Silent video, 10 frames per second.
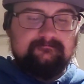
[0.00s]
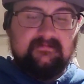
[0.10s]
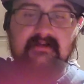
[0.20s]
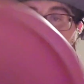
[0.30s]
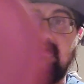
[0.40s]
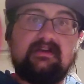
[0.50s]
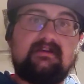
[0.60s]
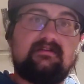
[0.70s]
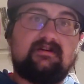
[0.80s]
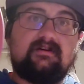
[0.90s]
it
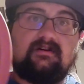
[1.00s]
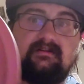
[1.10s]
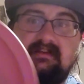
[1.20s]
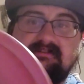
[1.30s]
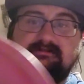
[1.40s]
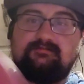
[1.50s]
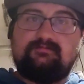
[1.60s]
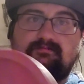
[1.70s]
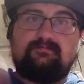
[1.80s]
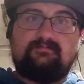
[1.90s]
being a less
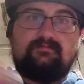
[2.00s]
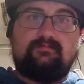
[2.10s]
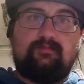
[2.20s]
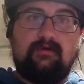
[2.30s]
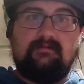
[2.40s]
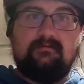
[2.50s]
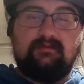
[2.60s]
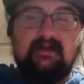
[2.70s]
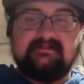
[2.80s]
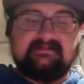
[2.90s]
premium
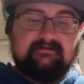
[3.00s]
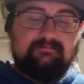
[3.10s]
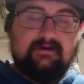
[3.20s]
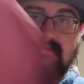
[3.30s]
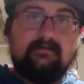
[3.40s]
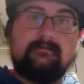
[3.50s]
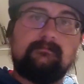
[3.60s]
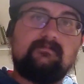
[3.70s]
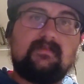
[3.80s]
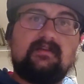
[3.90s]
plastic. But
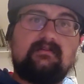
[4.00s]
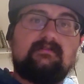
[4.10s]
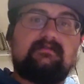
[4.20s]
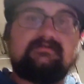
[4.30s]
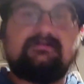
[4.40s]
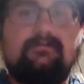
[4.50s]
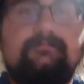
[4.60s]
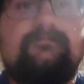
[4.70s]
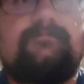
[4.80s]
so